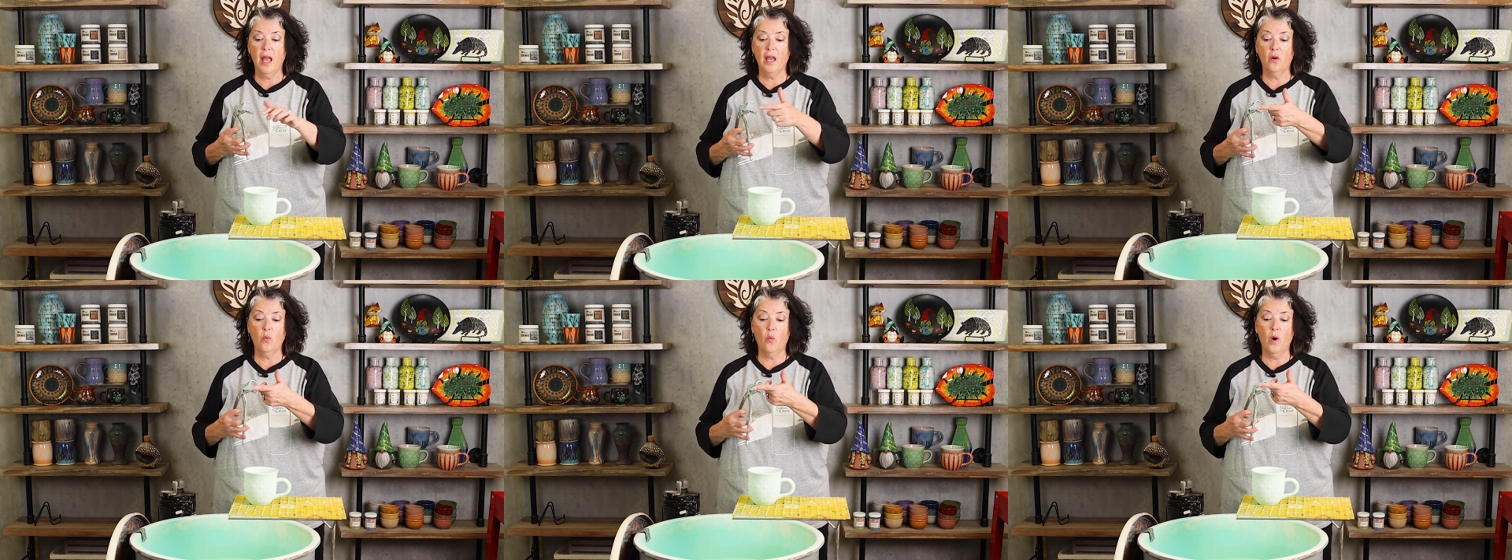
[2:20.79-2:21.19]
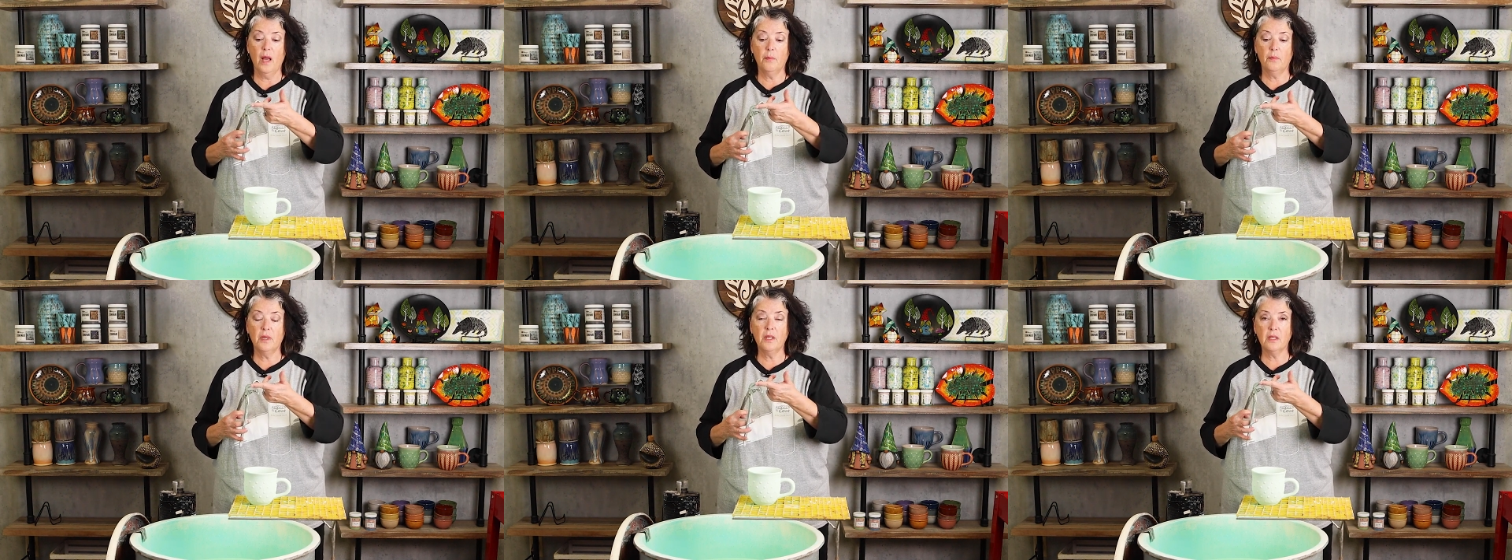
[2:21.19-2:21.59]
and
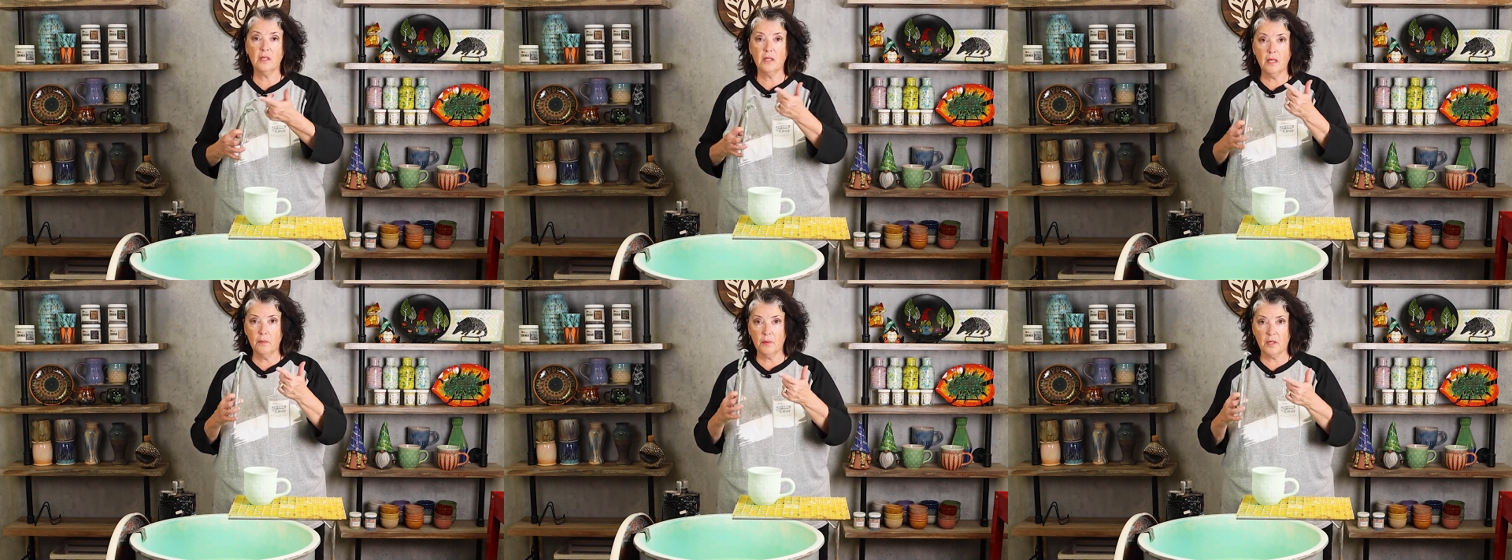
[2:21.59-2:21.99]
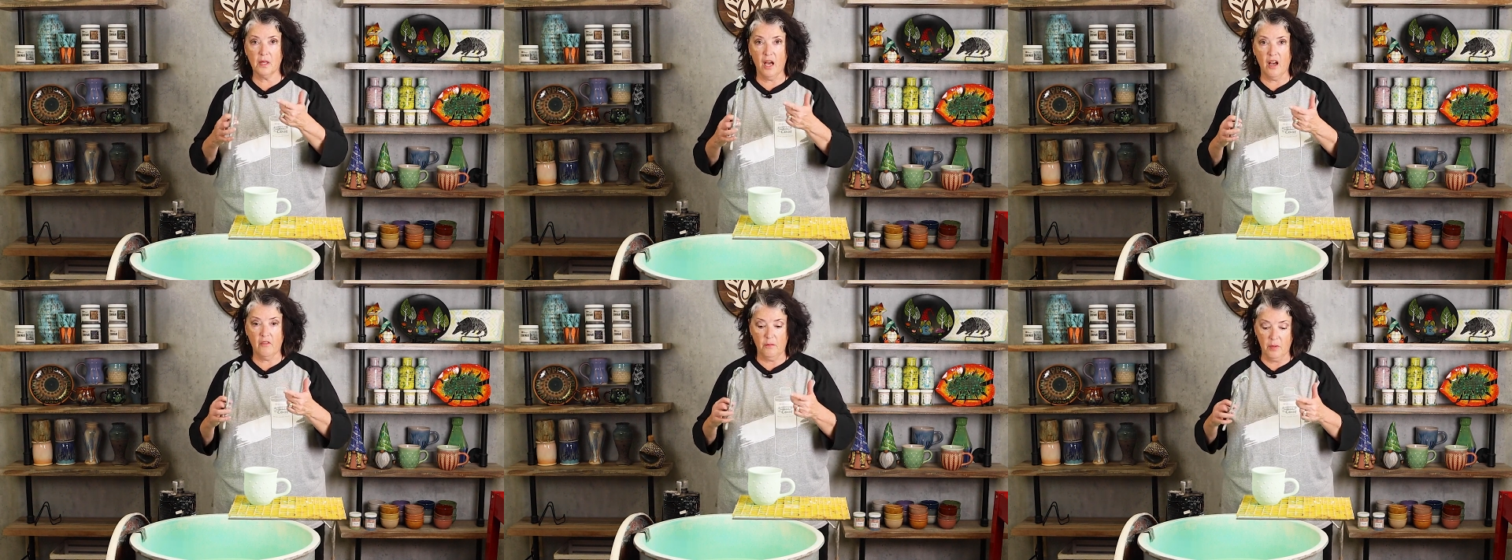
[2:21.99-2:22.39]
wipe these tips
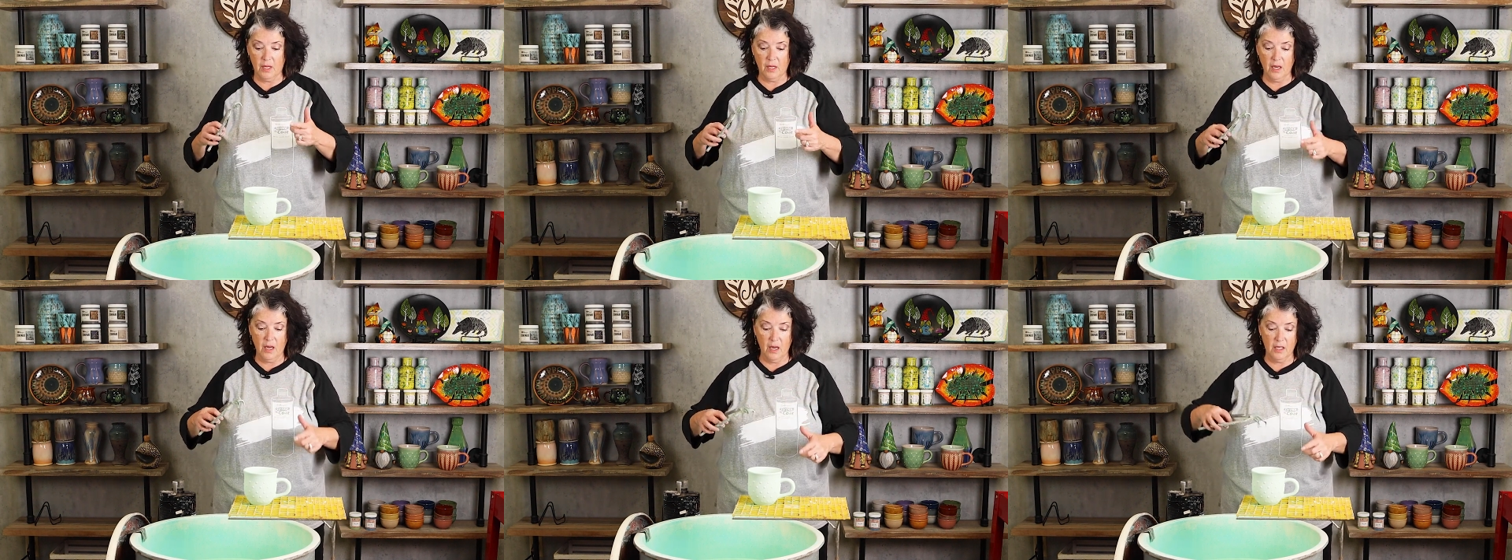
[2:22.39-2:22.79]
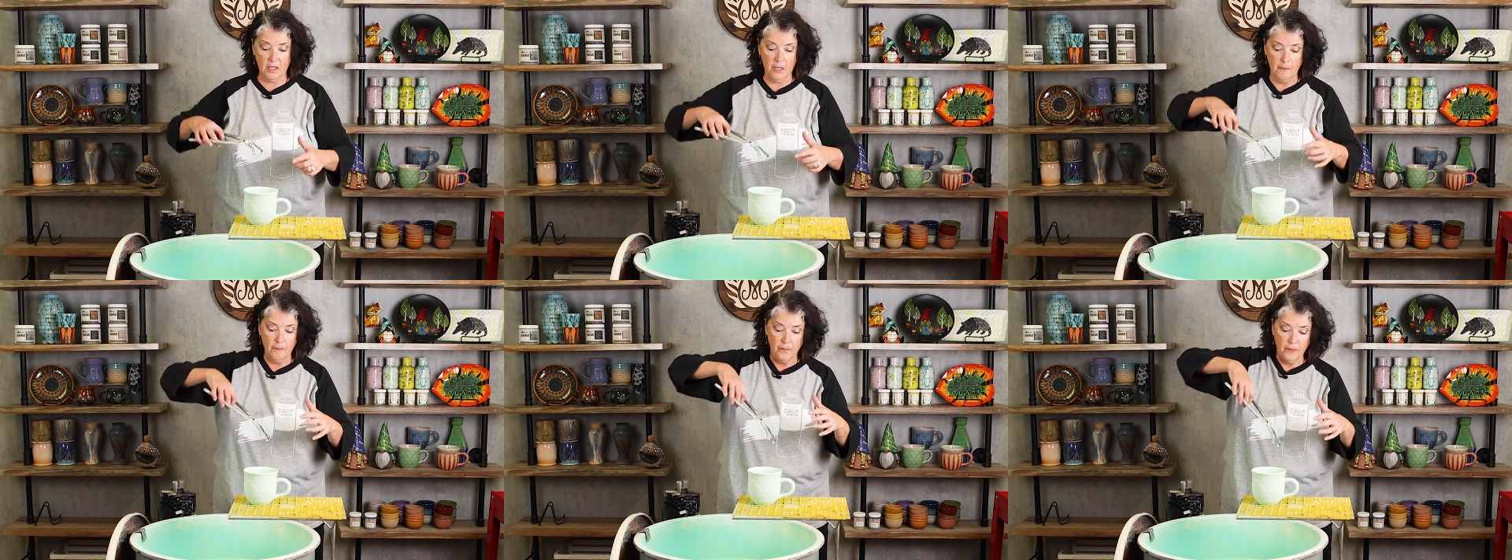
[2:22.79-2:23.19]
off because